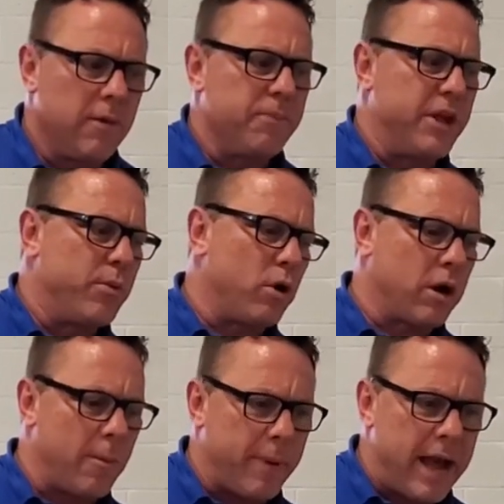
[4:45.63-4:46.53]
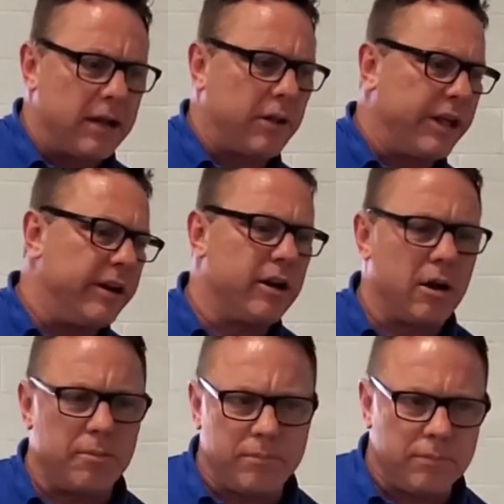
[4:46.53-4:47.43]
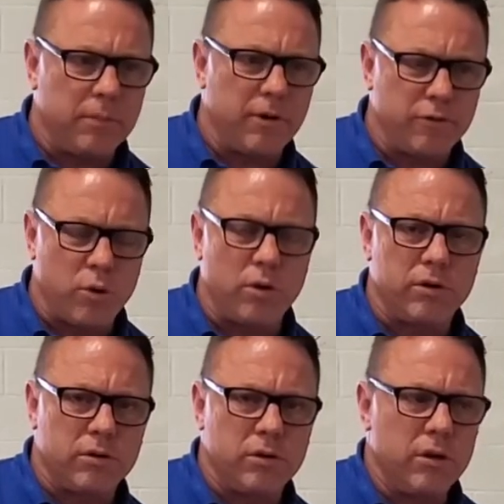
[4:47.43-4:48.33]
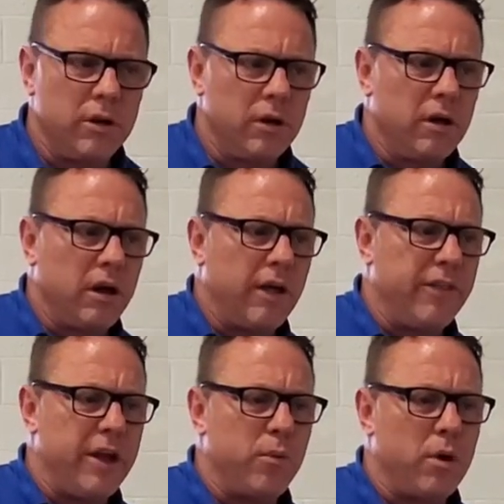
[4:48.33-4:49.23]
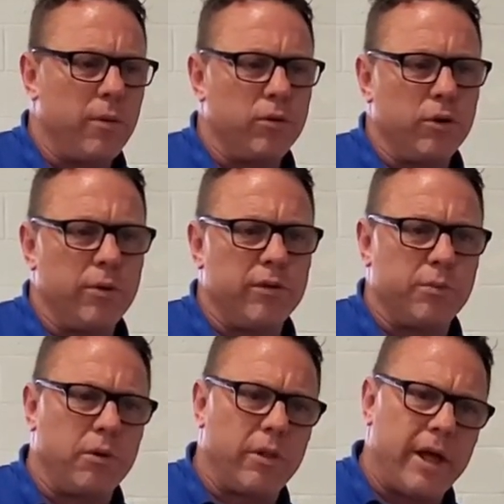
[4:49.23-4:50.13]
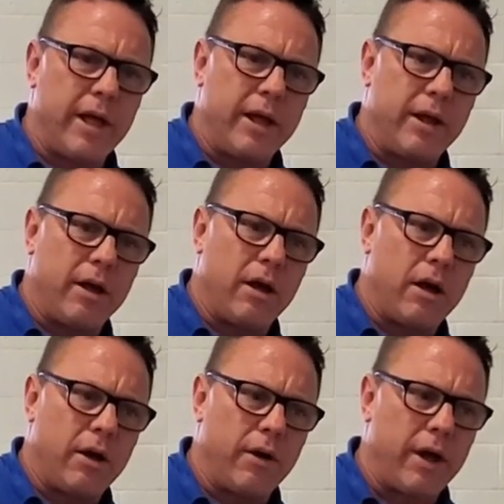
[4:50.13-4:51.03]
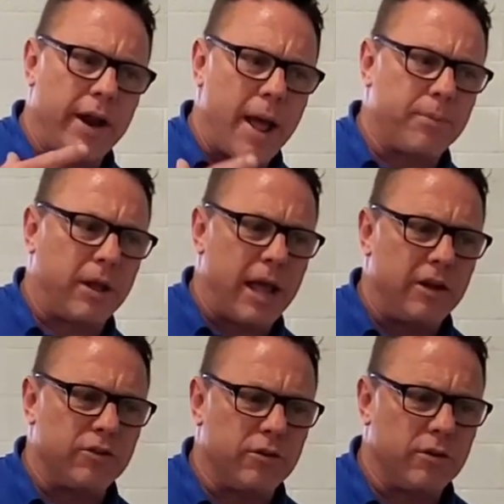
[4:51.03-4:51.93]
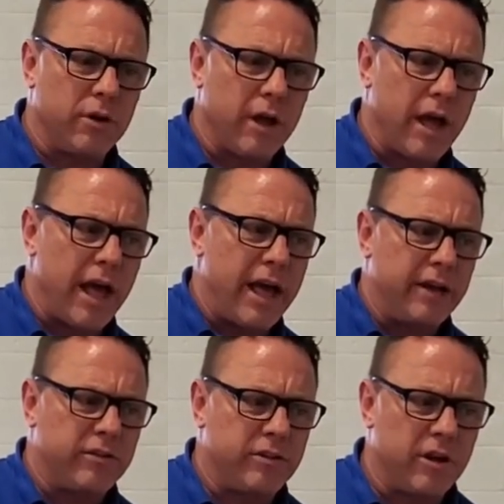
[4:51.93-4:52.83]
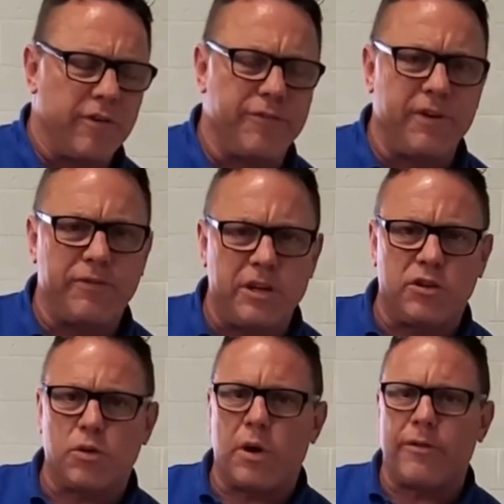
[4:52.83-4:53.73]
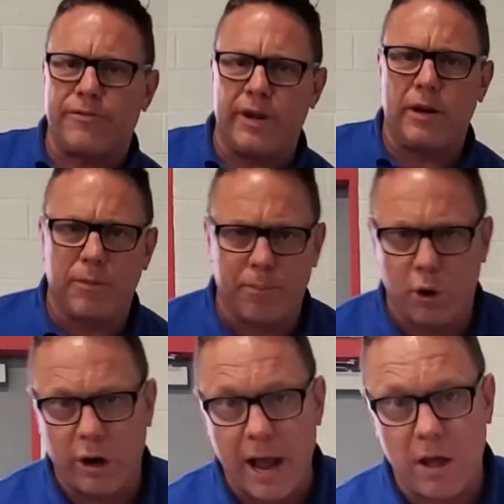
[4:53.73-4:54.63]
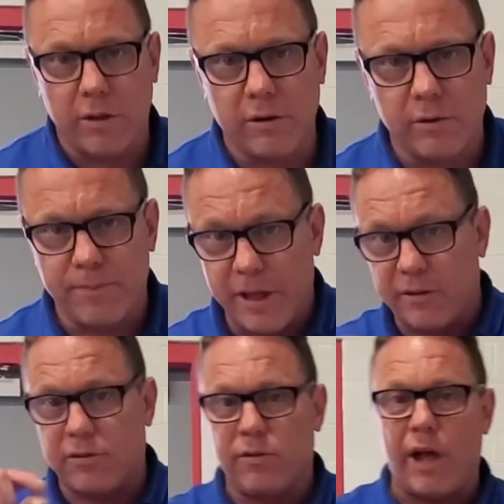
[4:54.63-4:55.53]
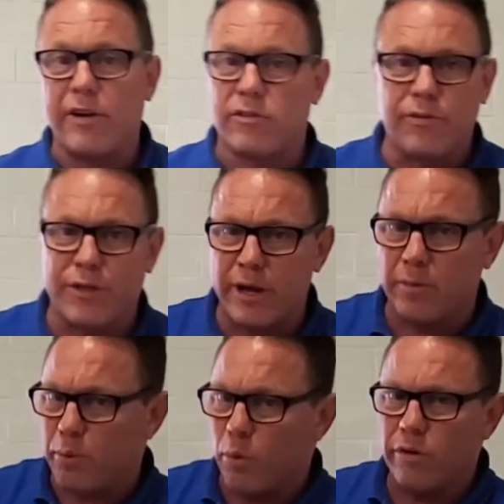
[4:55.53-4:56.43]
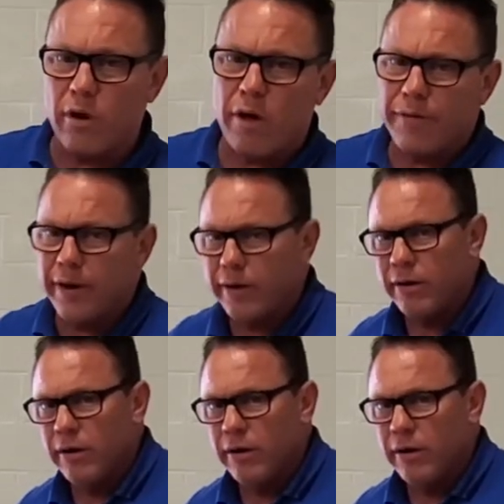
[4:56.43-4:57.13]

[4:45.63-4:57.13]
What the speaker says: Then we'll come back, clean it up, of course. And then what we'll do is we'll lay an application at 50 square feet per gallon. That's nice and thick, pouring it on there.